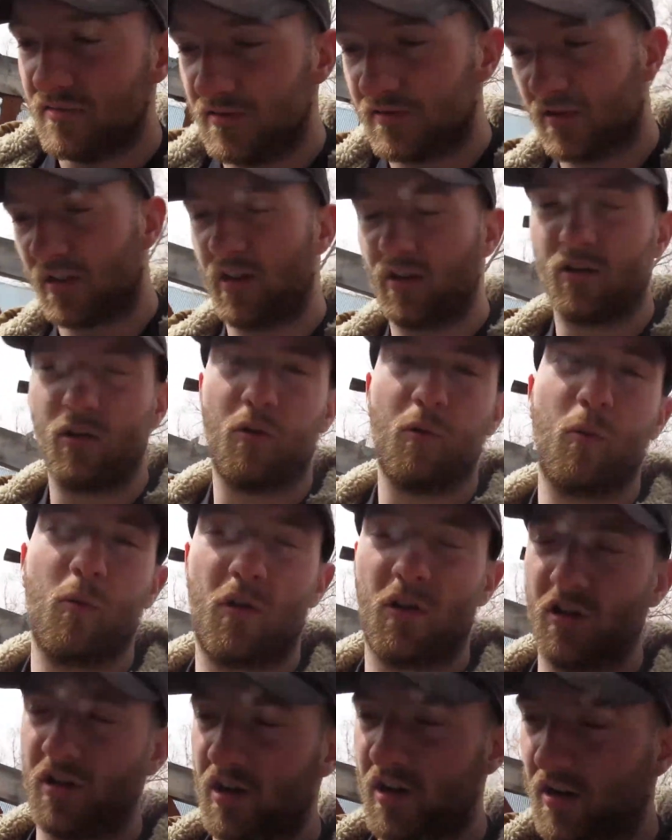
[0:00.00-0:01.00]
Got to go to
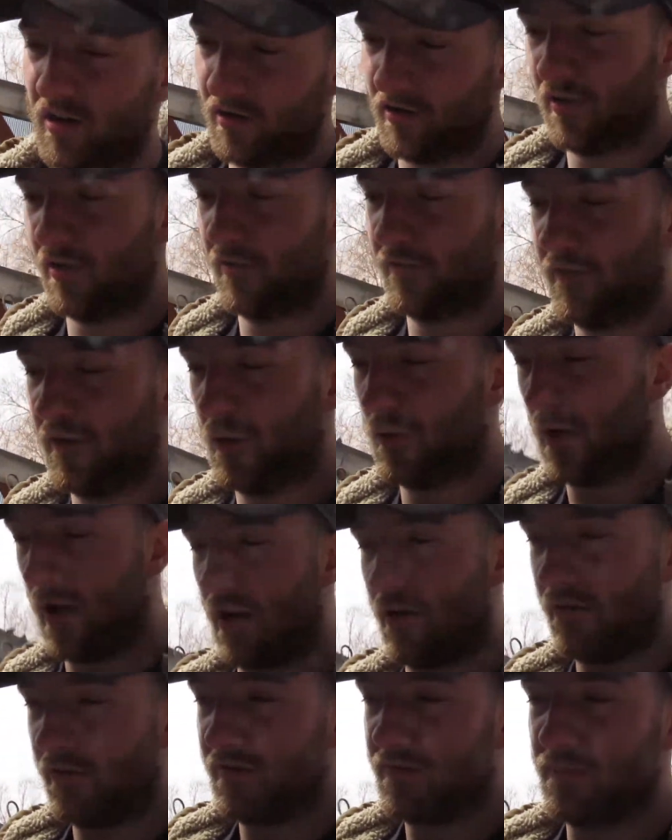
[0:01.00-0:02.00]
work here in a few
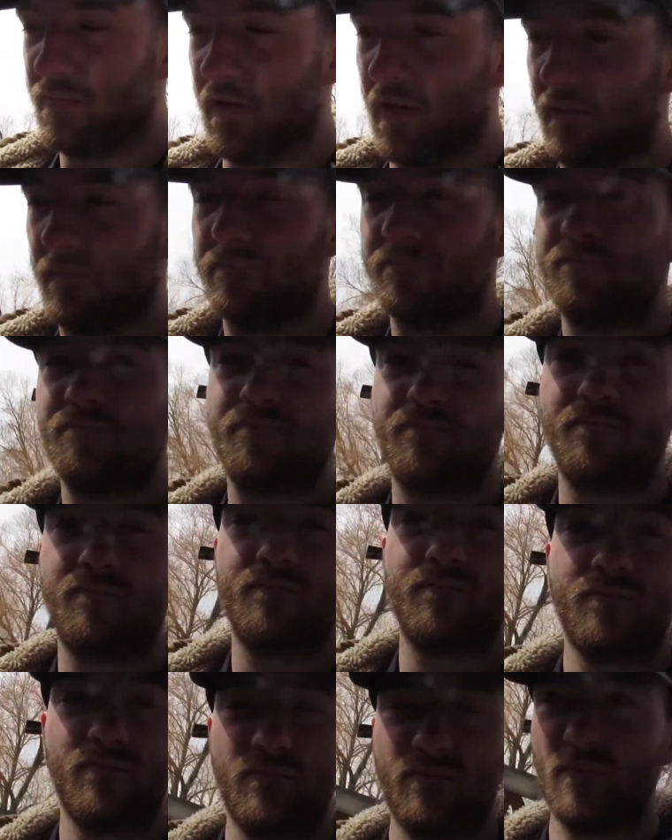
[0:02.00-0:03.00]
hours, but
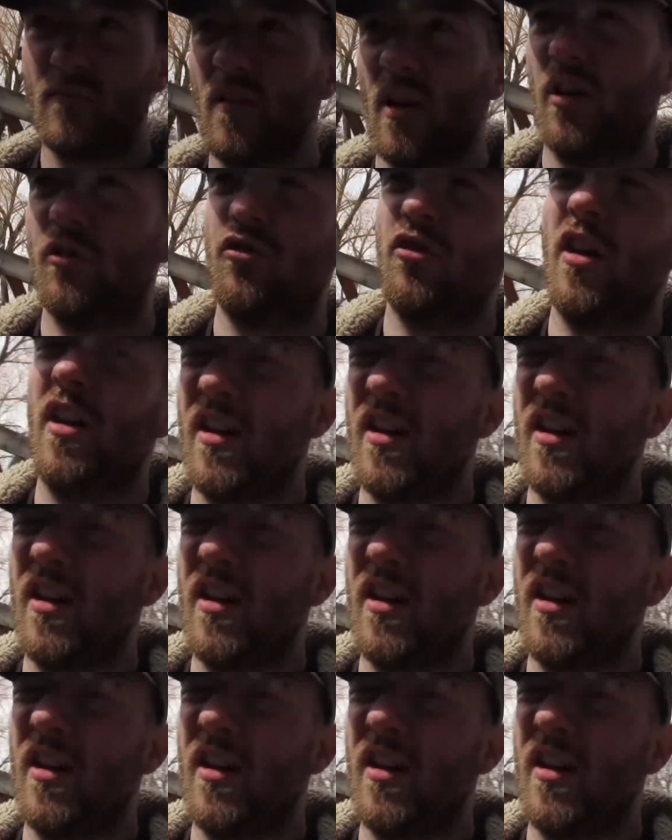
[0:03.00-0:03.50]
I'll try